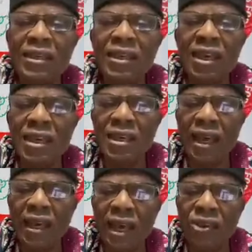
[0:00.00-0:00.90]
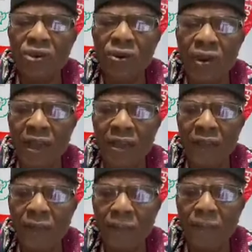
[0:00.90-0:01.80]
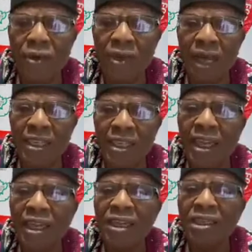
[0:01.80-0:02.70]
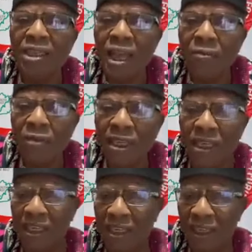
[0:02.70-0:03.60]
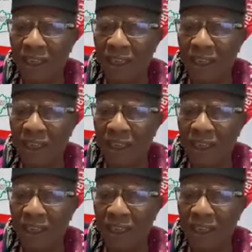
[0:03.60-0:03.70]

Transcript: snake that has no head but has sharp teeth